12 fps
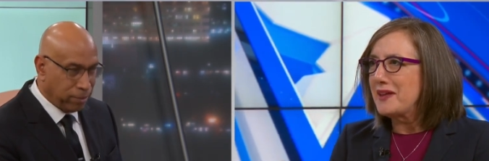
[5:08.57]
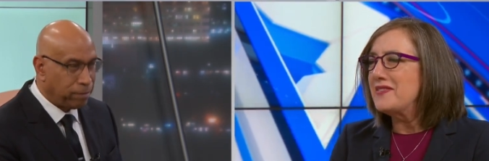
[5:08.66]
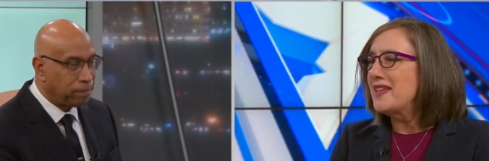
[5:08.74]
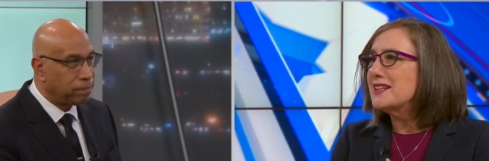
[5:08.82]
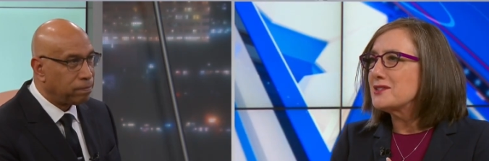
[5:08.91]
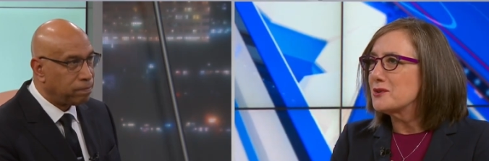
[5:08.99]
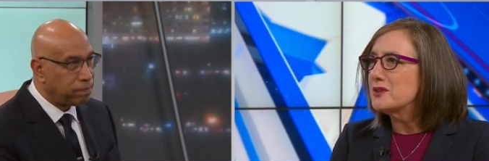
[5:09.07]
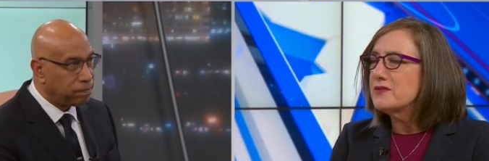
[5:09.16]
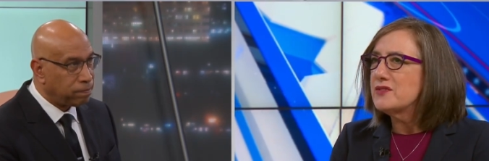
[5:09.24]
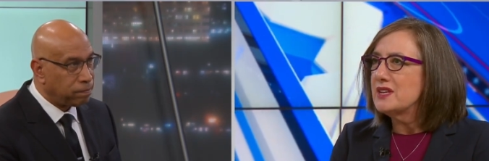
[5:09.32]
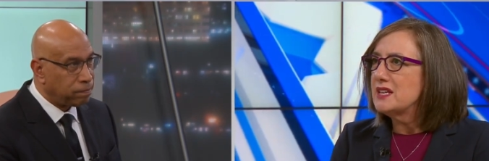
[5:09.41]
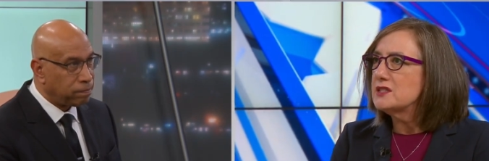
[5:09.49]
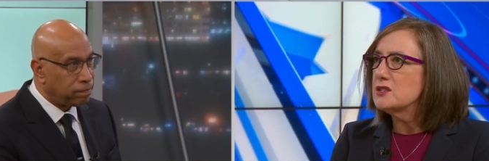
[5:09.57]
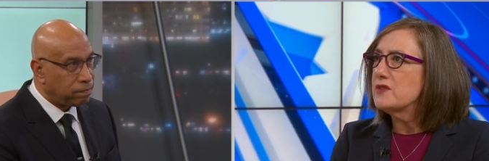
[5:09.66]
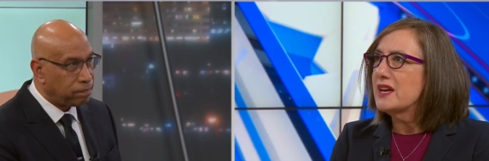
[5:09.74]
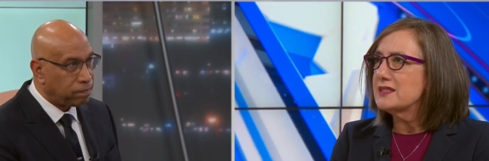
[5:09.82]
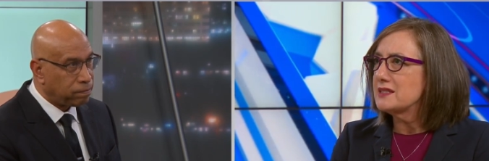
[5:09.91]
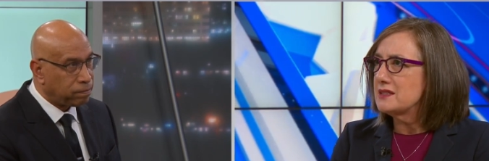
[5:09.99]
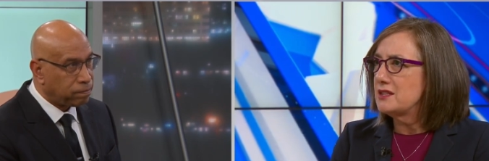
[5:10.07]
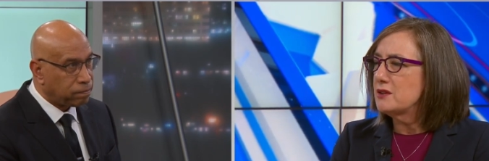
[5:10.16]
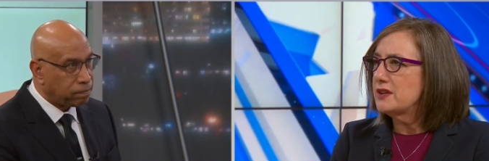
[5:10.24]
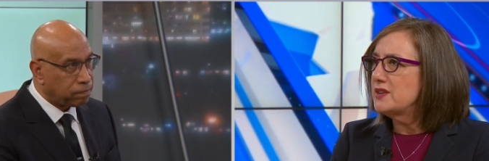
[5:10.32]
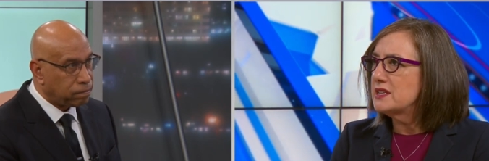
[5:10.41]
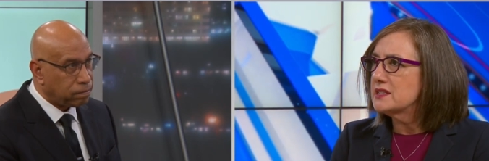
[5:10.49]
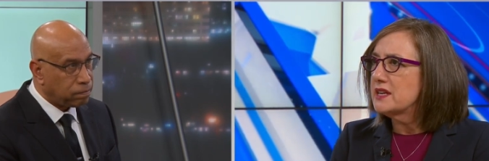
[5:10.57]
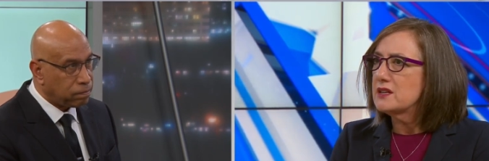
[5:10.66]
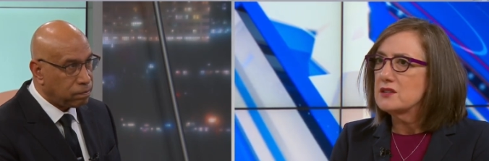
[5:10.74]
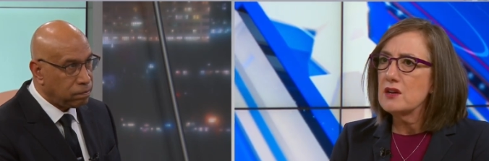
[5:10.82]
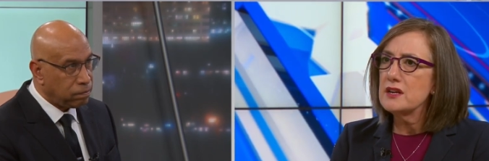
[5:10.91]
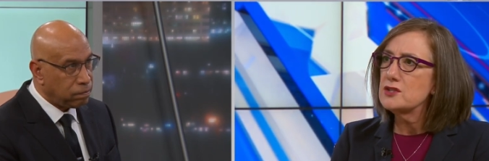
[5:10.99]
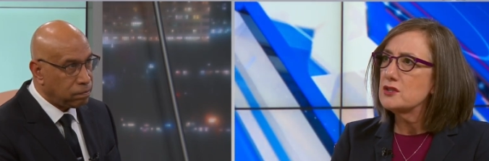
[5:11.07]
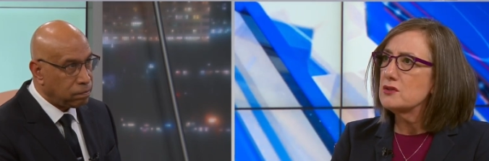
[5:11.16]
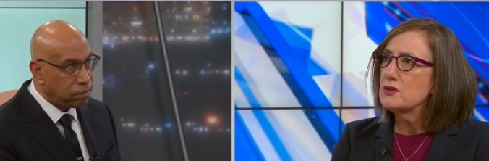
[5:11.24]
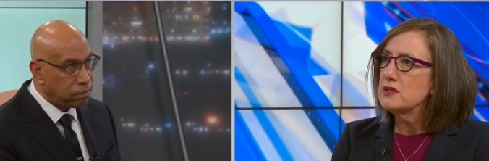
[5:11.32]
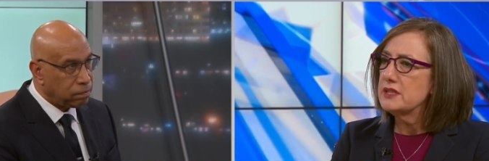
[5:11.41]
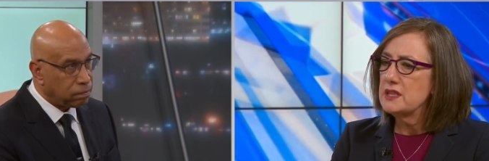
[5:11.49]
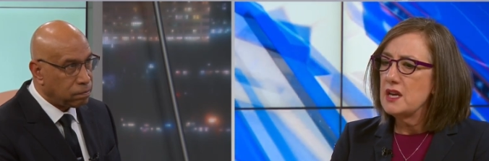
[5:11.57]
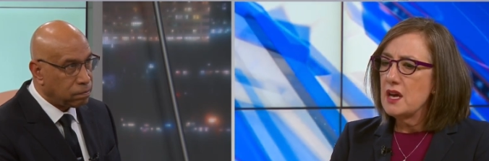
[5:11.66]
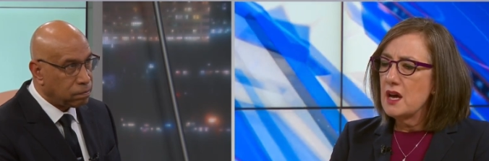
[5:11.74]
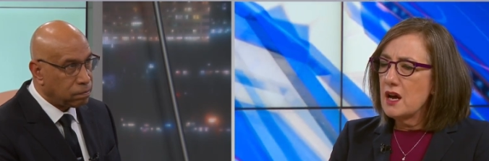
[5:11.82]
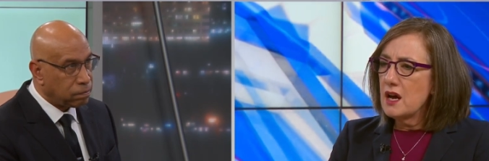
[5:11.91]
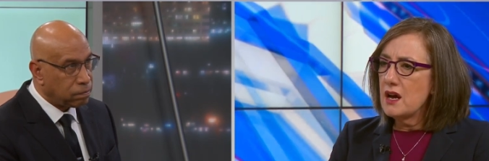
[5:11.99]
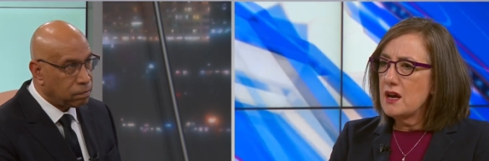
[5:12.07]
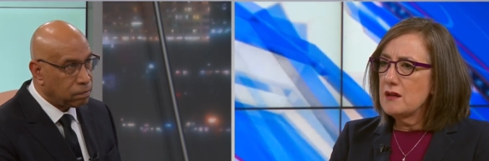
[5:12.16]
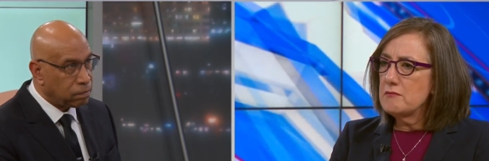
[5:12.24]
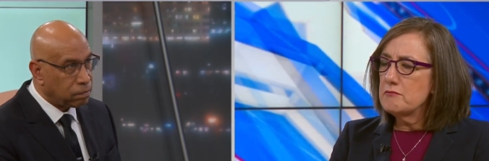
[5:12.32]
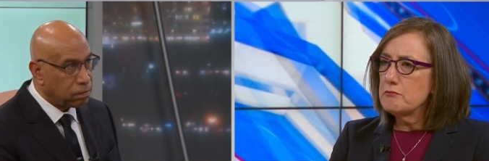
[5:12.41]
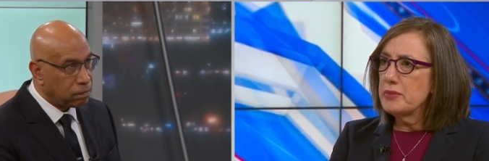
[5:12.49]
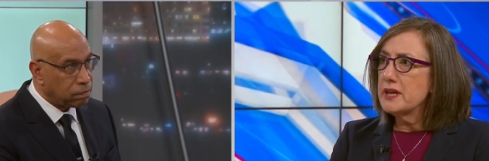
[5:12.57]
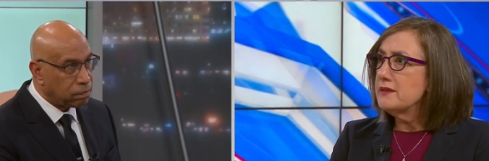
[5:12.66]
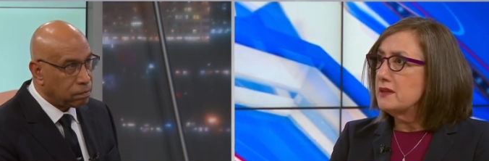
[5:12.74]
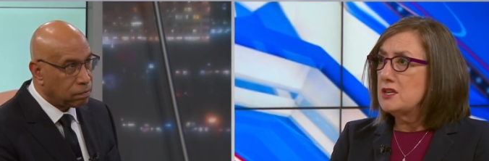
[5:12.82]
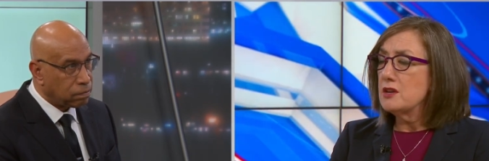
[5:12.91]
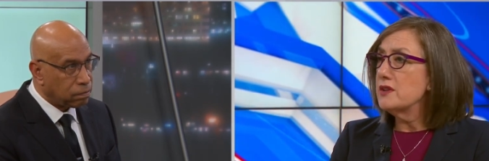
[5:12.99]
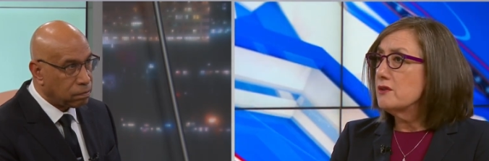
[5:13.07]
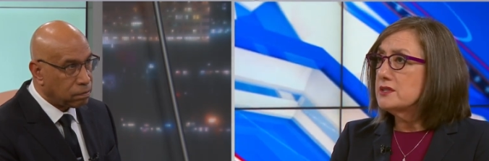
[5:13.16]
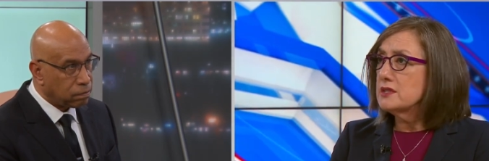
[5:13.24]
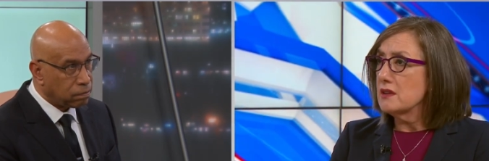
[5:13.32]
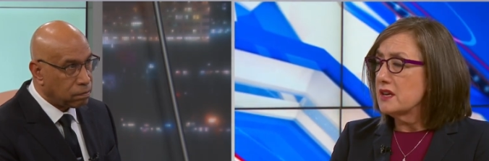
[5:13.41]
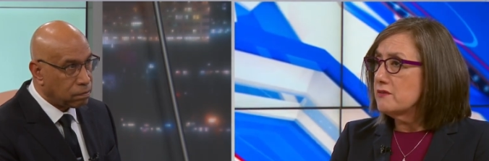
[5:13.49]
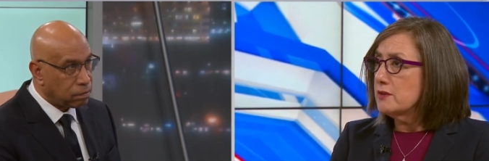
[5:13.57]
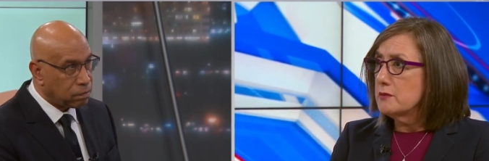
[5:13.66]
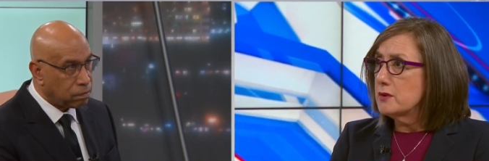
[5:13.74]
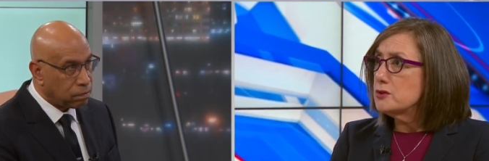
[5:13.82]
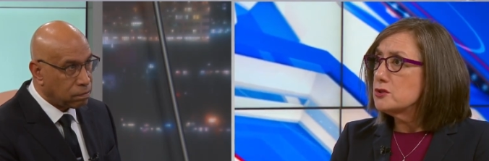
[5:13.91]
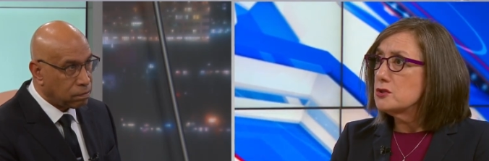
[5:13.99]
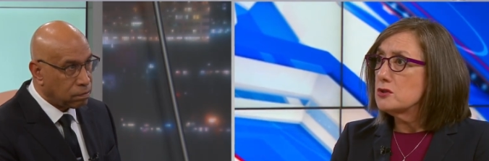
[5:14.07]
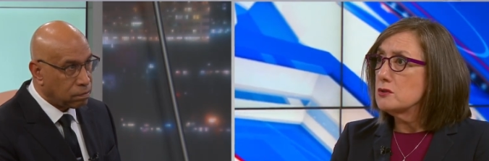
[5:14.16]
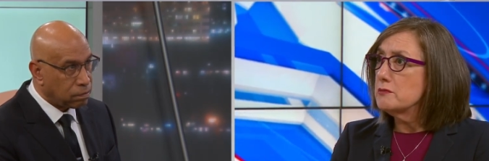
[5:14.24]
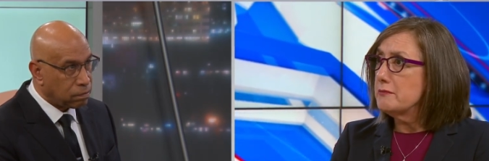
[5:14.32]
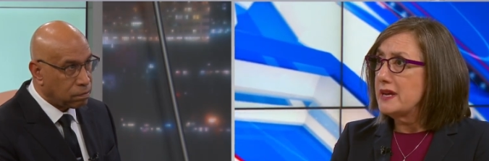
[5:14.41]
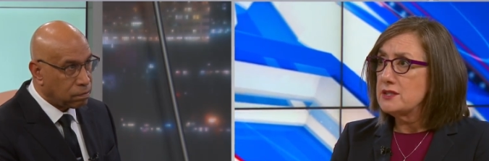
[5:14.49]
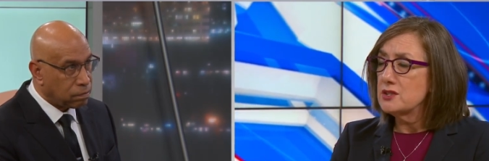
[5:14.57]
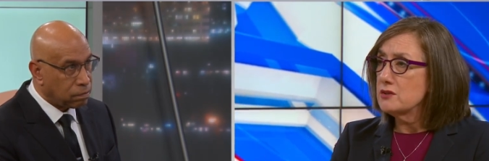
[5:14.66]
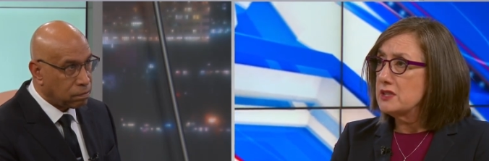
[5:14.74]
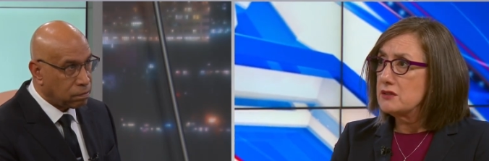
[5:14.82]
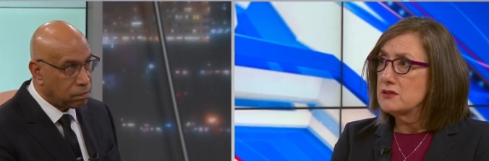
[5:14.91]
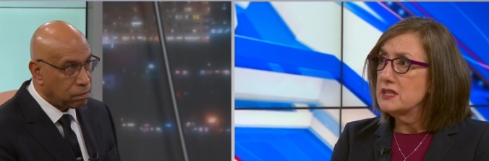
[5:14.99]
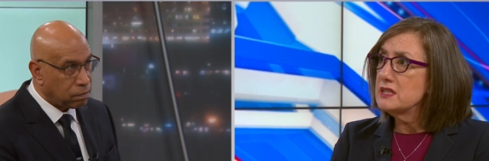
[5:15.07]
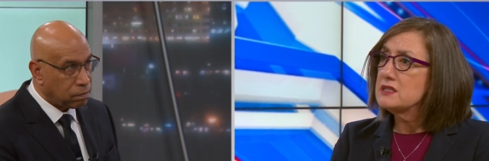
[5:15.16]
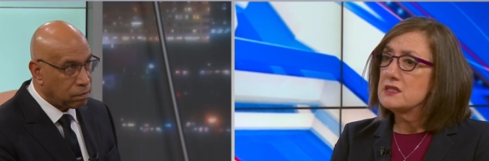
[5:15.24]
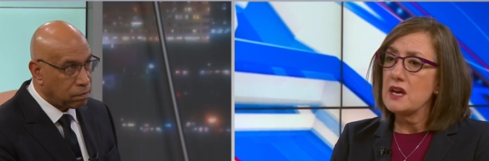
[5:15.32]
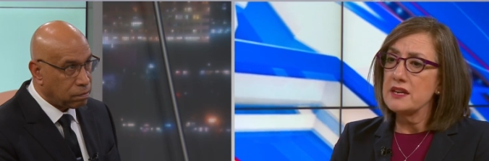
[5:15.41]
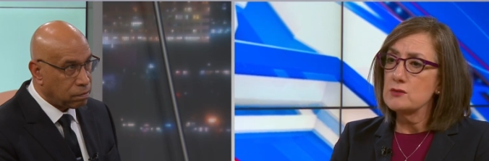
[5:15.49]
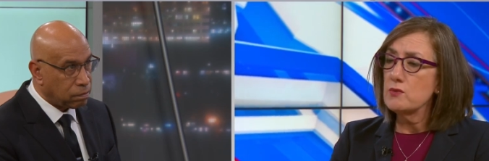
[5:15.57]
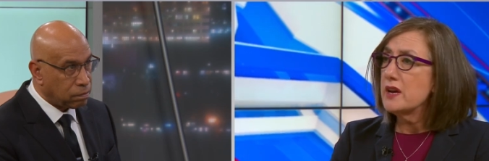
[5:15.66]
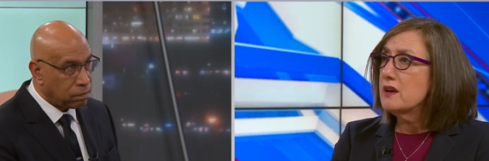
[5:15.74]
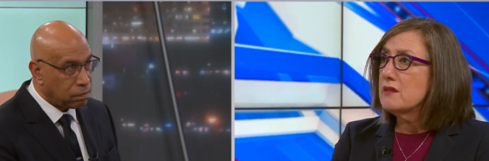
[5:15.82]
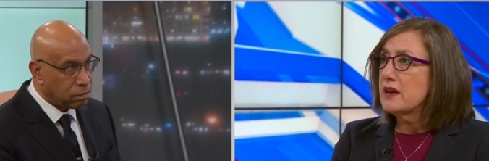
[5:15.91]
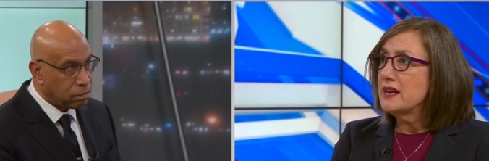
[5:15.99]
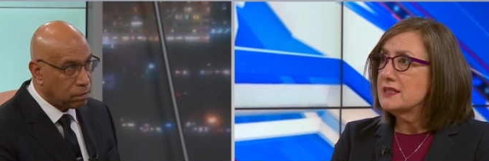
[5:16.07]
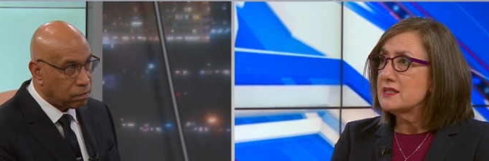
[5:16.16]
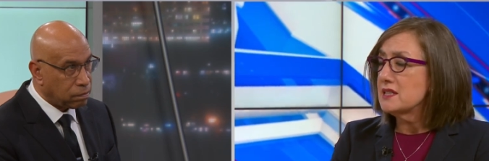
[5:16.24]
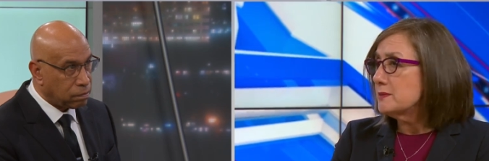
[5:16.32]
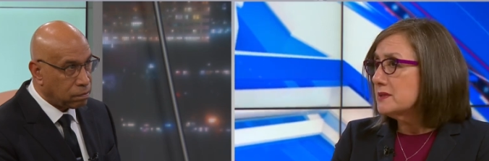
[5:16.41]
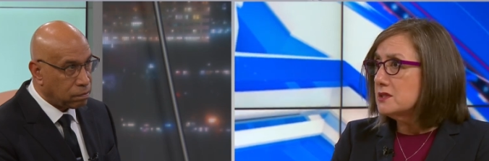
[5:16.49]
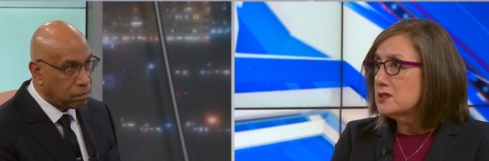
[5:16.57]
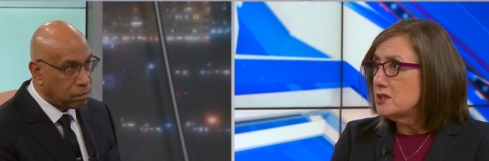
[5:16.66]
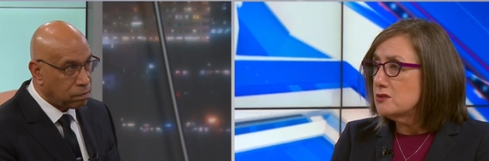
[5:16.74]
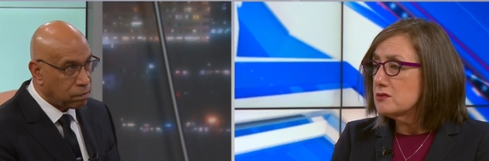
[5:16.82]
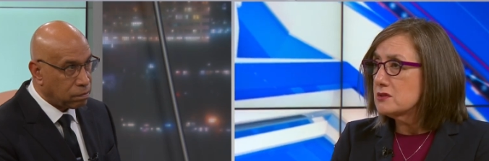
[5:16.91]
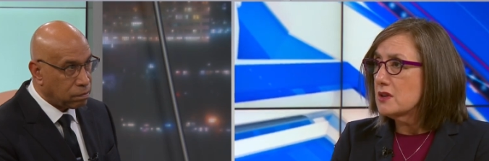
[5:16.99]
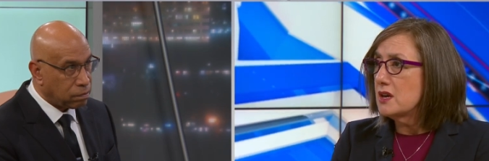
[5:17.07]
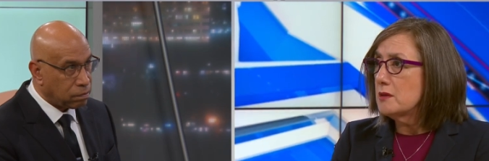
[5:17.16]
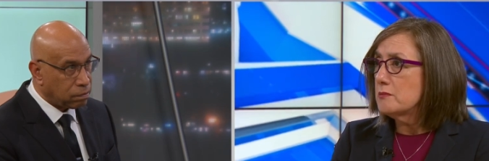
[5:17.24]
Speaker 1: and that sort of thing. So that's, you know, I think psychological and um, but you know there is a lot of emotional, mental illness, as well as substance use um,